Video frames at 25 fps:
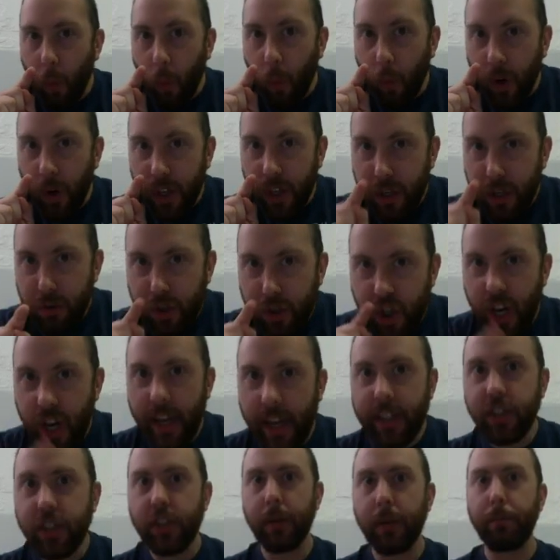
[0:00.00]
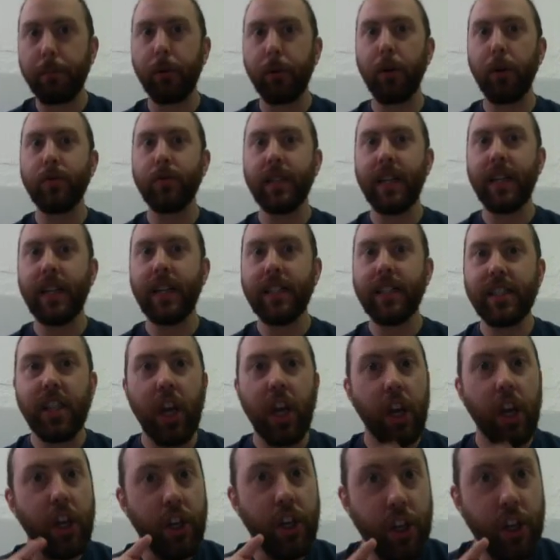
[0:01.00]
When you change the
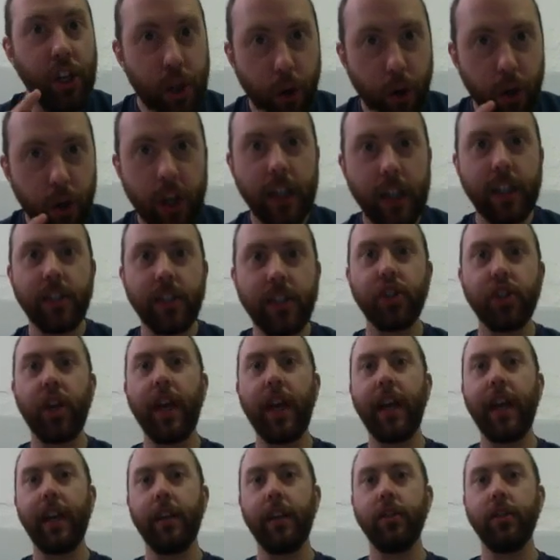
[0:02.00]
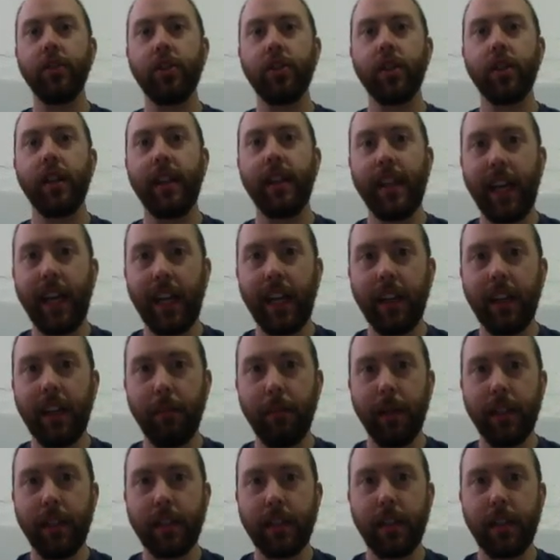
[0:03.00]
protons, you're going to change the
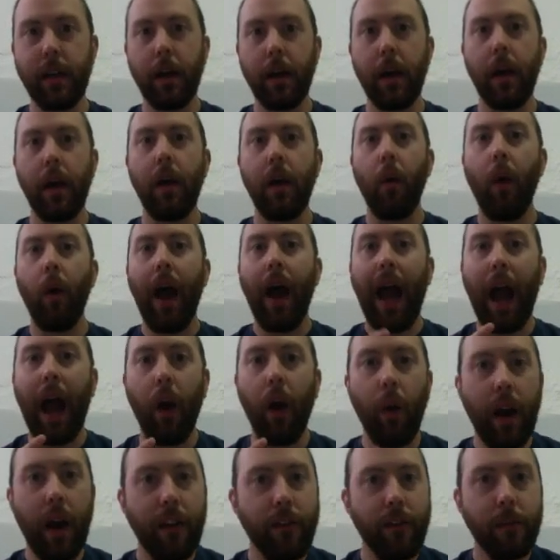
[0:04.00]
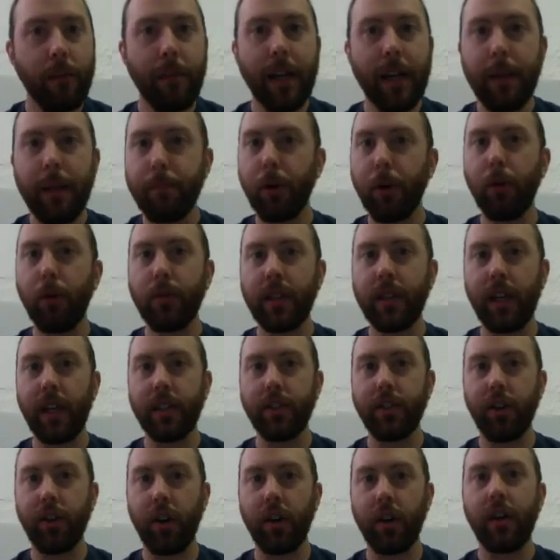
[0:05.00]
element. However many
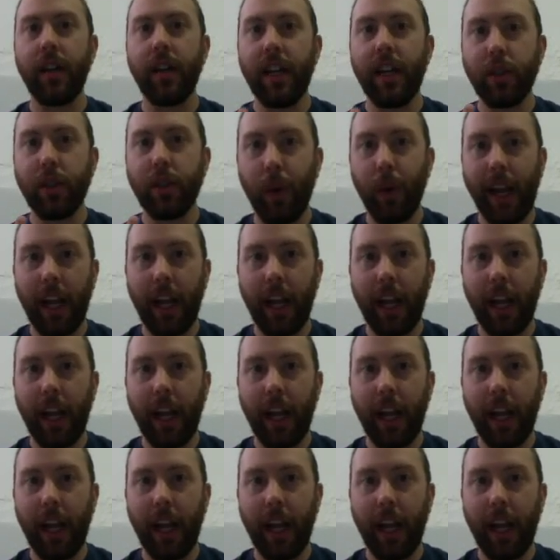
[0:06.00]
protons are is what